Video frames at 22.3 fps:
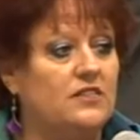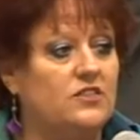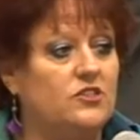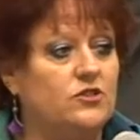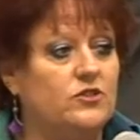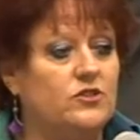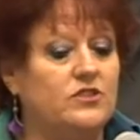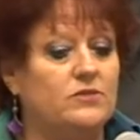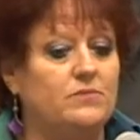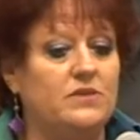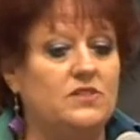and
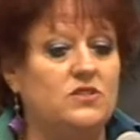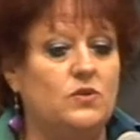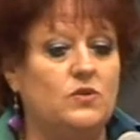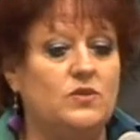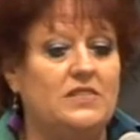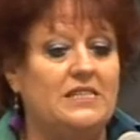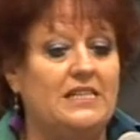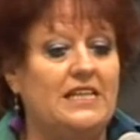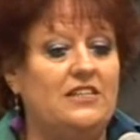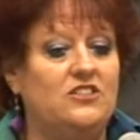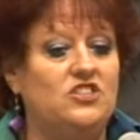Tourism
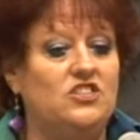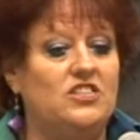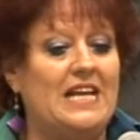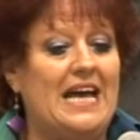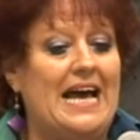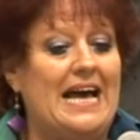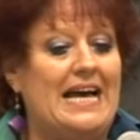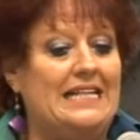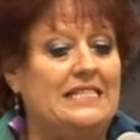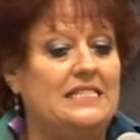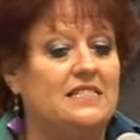Association
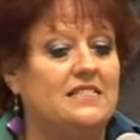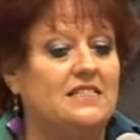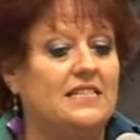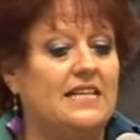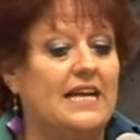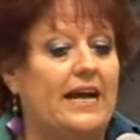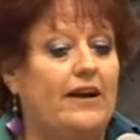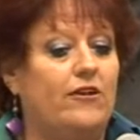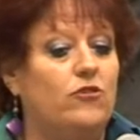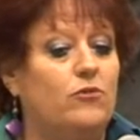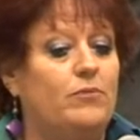and the
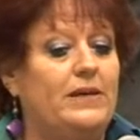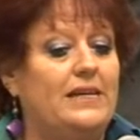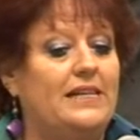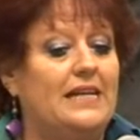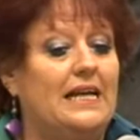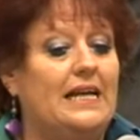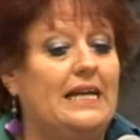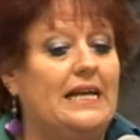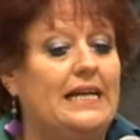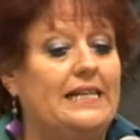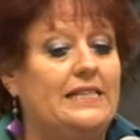Caribbean
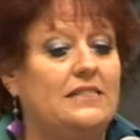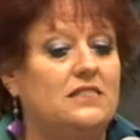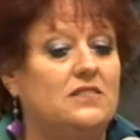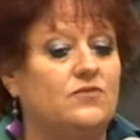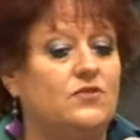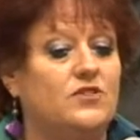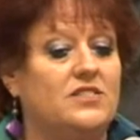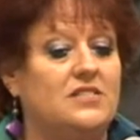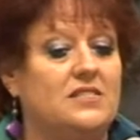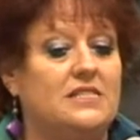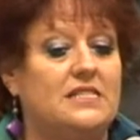Alliance
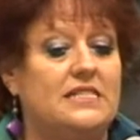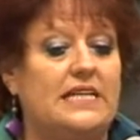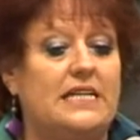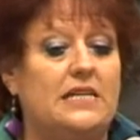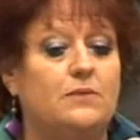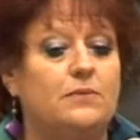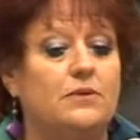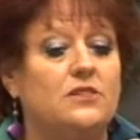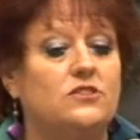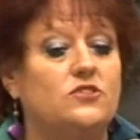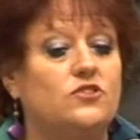for
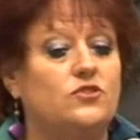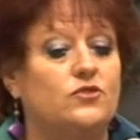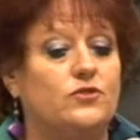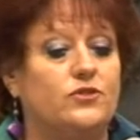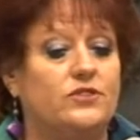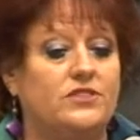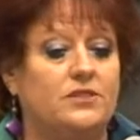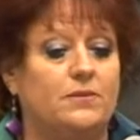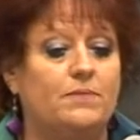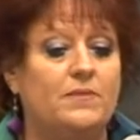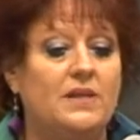Sustainable
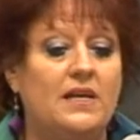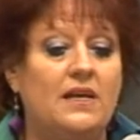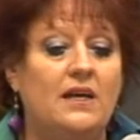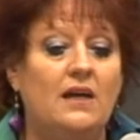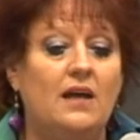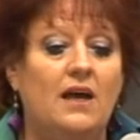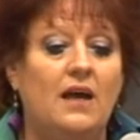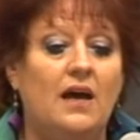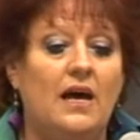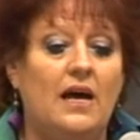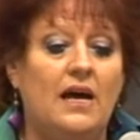Tourism.
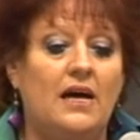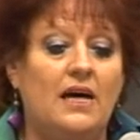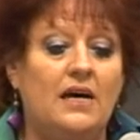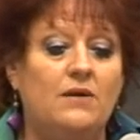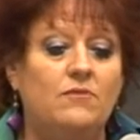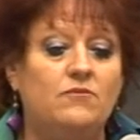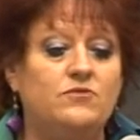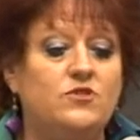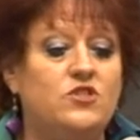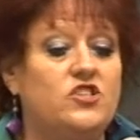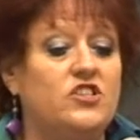
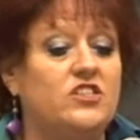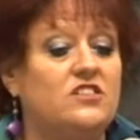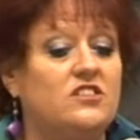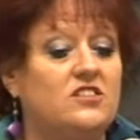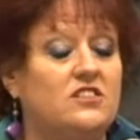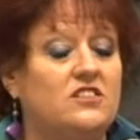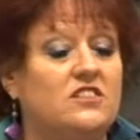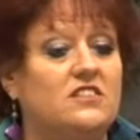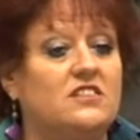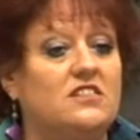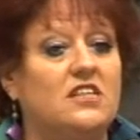
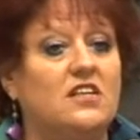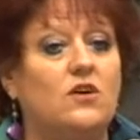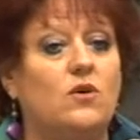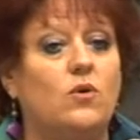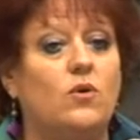Just